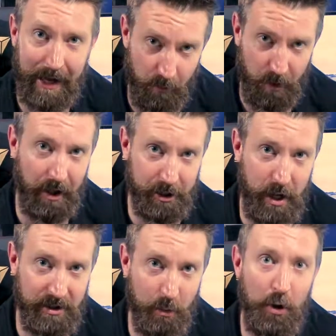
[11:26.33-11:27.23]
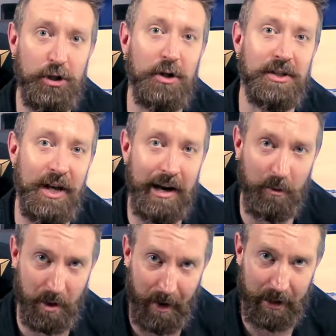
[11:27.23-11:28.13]
It really tries to push you to sign
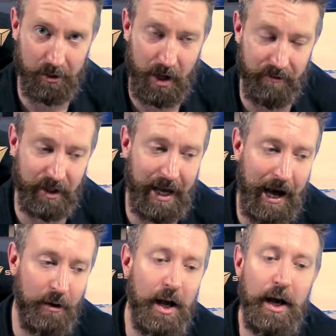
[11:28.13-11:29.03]
in with a Microsoft account.